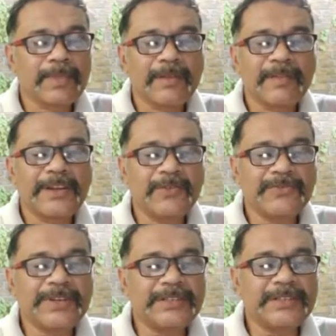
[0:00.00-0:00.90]
The
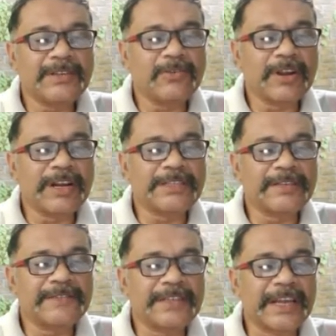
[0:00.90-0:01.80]
nutrients are the organic
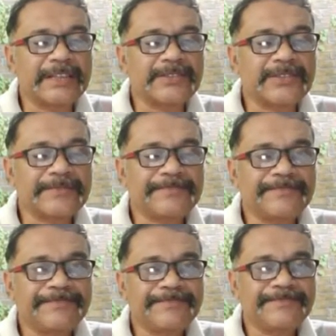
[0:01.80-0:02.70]
substance
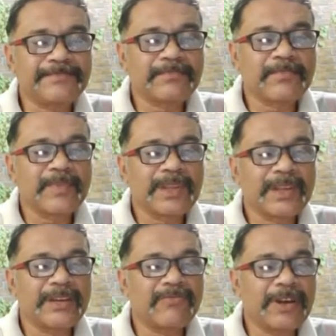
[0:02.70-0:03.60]

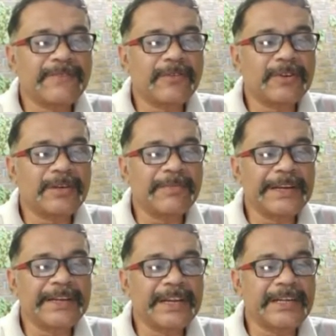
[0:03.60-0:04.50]
required for the
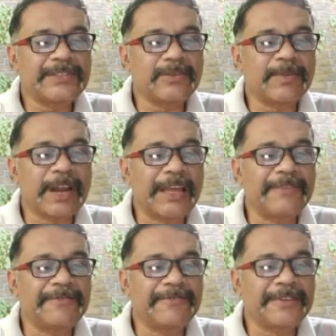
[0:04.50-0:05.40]
maintenance of
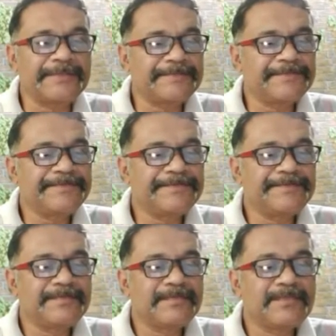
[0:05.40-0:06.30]
life
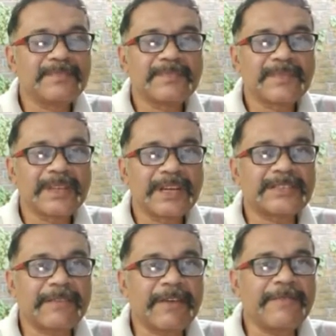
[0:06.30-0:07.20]
and
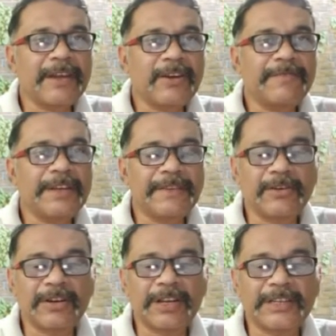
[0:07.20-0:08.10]
survival of living
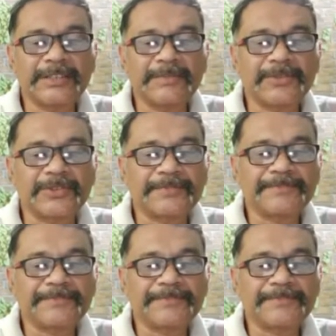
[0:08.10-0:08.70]
organisms.